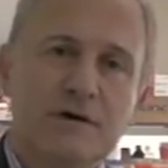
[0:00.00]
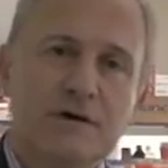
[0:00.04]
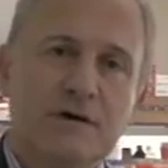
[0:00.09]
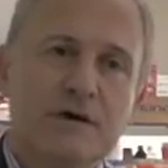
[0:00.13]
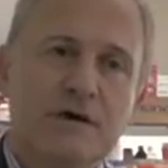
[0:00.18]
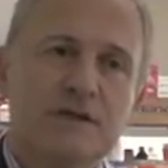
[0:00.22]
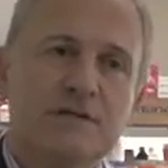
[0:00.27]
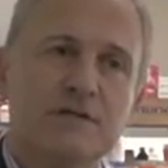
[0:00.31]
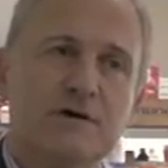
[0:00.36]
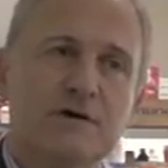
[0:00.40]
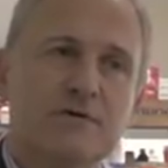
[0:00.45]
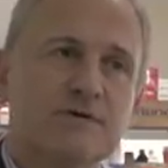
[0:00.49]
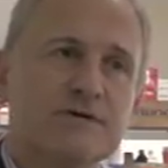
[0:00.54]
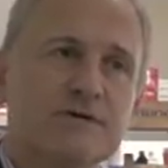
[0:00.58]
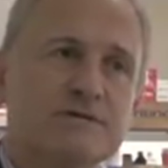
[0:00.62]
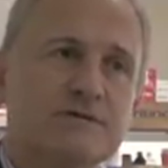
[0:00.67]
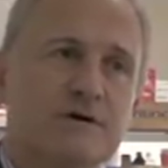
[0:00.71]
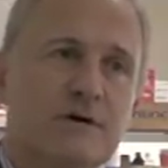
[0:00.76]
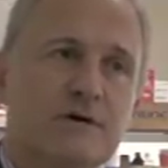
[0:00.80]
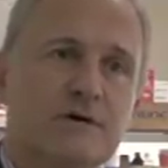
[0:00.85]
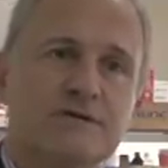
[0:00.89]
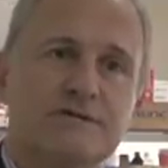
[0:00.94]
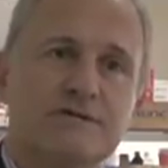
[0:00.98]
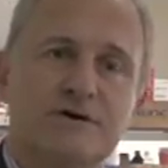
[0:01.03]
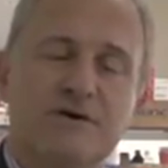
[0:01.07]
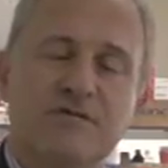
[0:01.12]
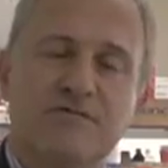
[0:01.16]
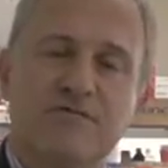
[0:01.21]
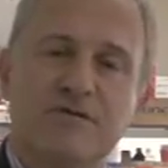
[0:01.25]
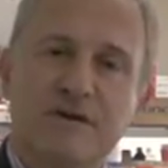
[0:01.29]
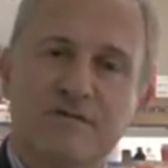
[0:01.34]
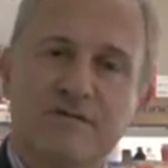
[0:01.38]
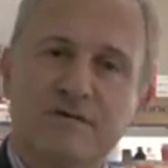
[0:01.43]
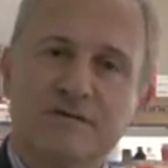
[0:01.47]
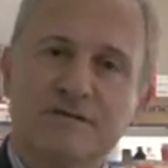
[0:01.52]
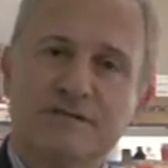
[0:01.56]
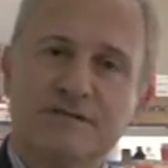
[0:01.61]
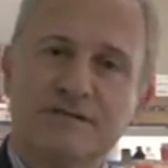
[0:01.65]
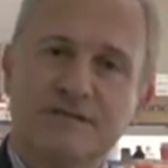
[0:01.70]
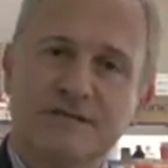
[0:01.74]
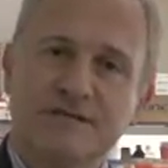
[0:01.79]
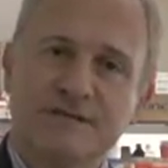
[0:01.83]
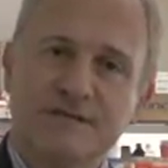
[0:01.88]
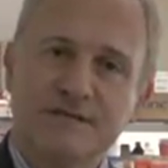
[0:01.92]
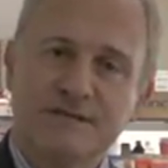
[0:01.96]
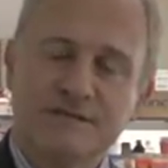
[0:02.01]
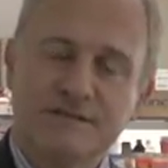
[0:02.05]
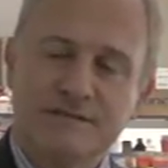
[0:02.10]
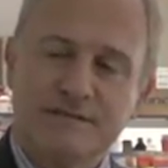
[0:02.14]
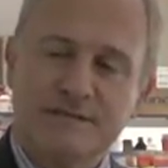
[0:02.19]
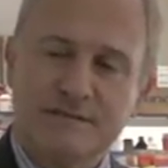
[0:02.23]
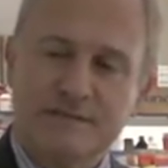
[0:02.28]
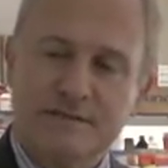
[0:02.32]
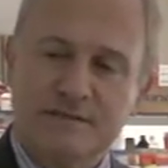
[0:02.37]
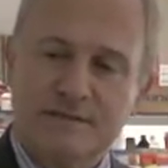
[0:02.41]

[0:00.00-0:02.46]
in the research of liver diseases.